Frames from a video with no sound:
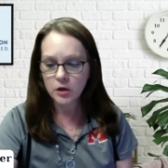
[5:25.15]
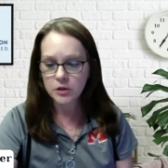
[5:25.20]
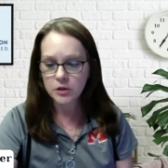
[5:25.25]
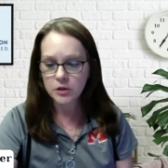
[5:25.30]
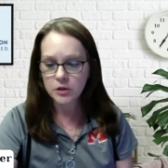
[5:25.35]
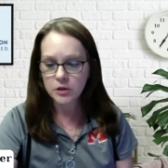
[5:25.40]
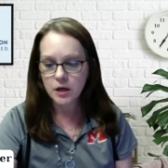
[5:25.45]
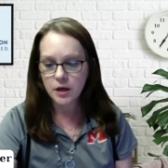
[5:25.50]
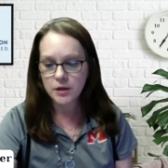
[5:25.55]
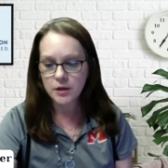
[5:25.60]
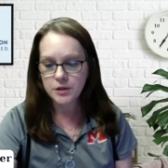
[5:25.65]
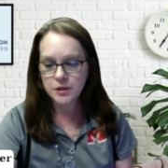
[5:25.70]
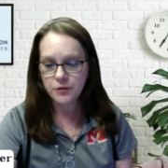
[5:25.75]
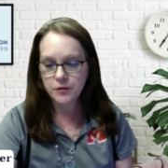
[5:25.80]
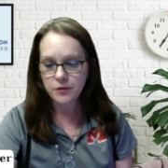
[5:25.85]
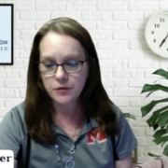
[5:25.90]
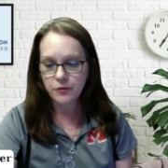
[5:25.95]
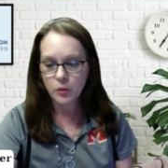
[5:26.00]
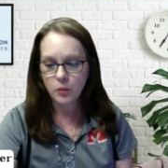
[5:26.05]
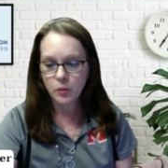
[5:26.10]
there's
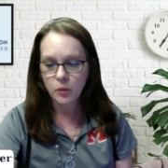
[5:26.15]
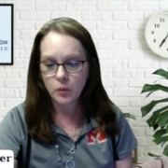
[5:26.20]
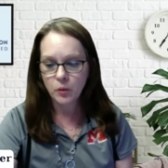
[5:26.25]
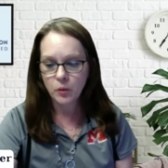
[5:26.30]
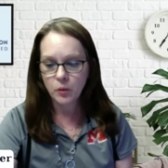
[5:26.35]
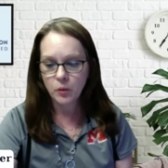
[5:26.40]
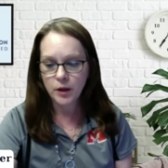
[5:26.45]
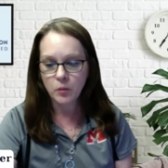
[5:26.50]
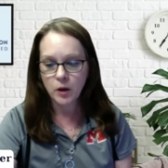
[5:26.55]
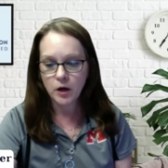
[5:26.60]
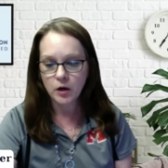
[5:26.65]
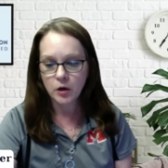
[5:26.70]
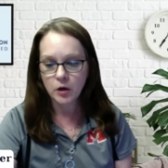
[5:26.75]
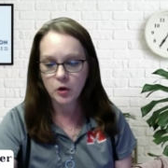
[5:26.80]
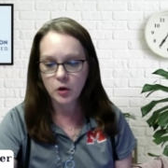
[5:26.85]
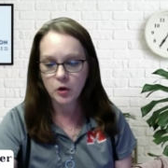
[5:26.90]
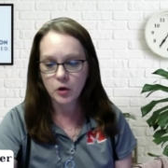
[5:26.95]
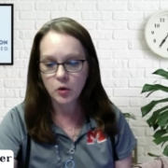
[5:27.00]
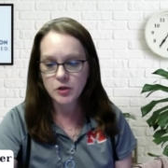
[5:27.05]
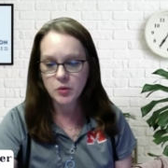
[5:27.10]
a different one
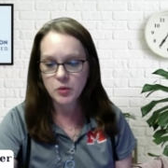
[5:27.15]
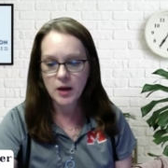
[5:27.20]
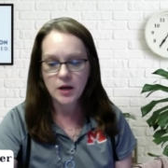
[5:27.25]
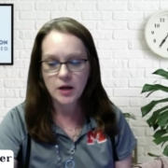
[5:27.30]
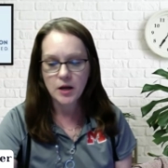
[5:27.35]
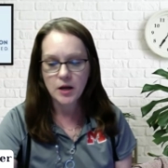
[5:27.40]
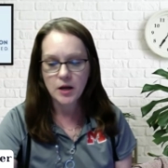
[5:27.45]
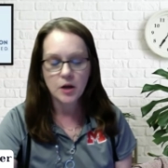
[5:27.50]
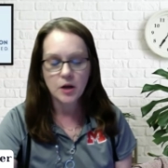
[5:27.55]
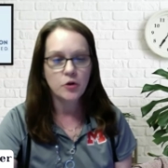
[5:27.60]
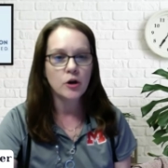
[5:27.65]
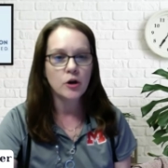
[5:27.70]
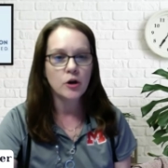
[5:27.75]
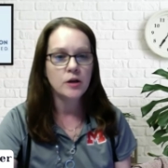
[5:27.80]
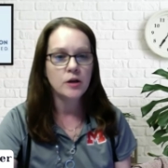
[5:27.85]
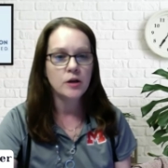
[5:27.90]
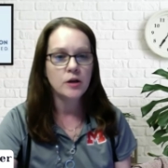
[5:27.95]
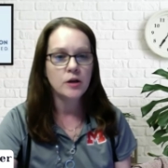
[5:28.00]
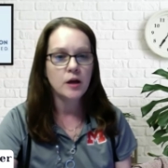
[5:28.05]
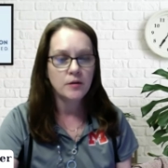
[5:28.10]
where you graduate
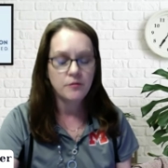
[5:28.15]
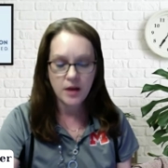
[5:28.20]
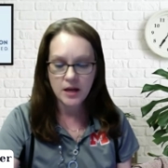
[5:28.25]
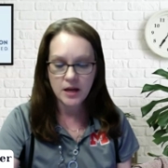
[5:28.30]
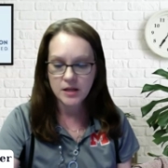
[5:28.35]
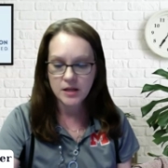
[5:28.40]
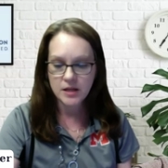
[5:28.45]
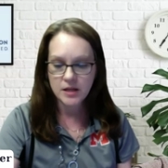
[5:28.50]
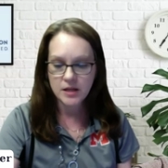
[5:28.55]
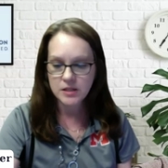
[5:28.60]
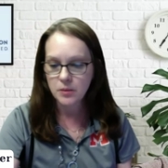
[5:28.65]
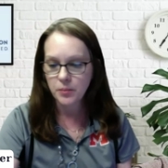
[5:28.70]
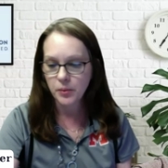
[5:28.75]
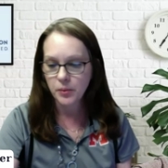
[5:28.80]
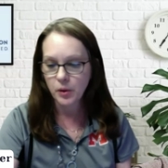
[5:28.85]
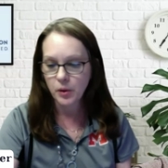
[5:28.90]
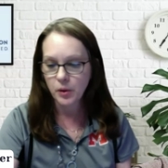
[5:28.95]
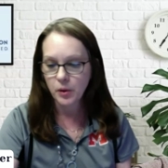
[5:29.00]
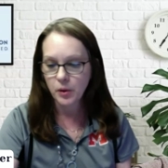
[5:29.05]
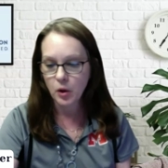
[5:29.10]
under an advanced
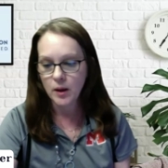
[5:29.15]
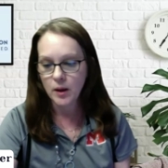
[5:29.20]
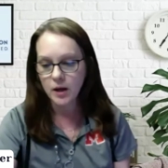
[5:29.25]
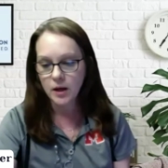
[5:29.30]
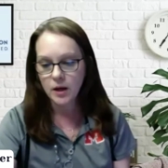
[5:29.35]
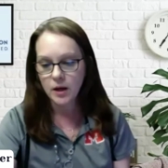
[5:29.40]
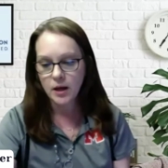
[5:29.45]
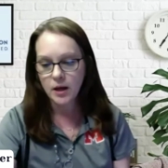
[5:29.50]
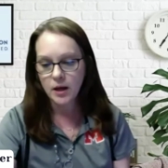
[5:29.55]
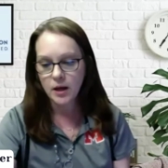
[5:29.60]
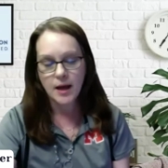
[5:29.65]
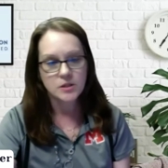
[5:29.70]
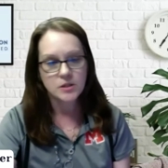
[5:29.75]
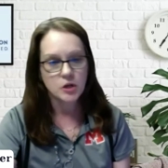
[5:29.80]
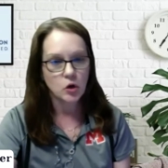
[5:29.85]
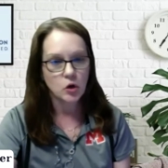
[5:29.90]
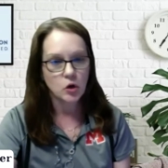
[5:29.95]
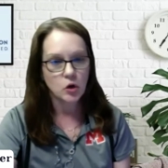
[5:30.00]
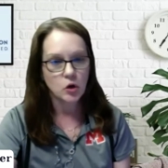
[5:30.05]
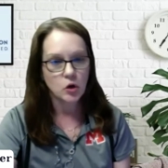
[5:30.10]
diploma
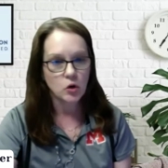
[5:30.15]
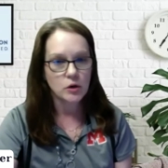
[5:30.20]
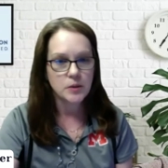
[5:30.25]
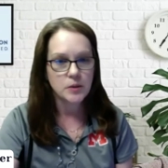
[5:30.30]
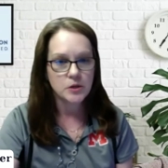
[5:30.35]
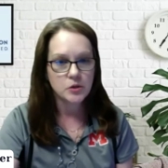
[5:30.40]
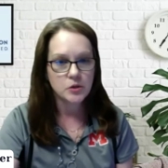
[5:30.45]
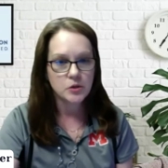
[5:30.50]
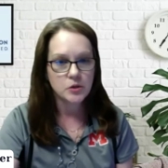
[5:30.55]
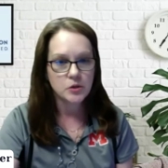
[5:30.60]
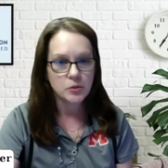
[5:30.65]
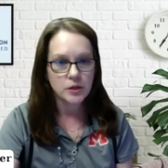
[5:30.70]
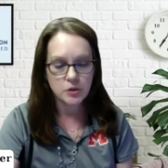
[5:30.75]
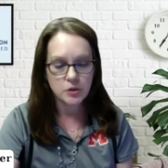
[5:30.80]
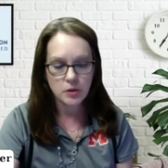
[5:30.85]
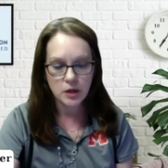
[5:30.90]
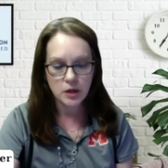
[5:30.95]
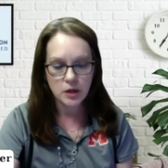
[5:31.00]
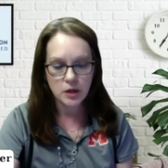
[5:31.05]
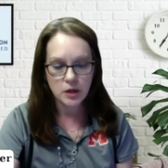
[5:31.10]
as a current special ed
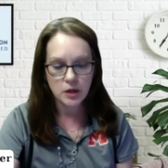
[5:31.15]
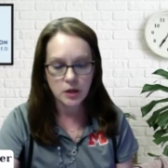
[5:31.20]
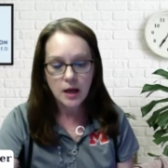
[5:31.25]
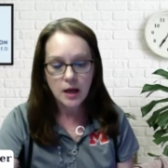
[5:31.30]
student.